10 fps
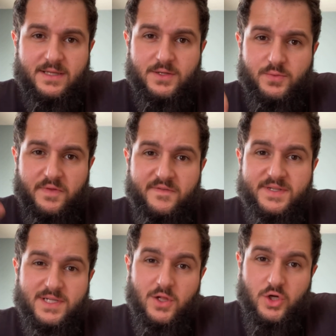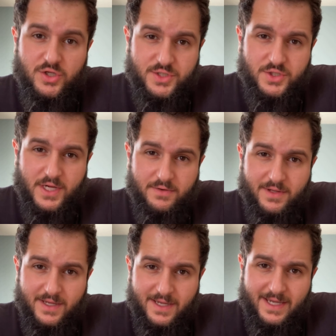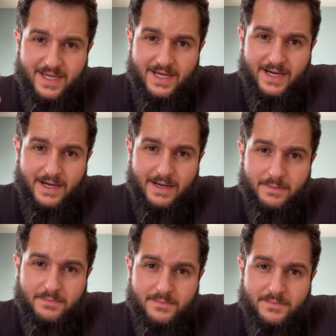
deals with physical goods generally, um,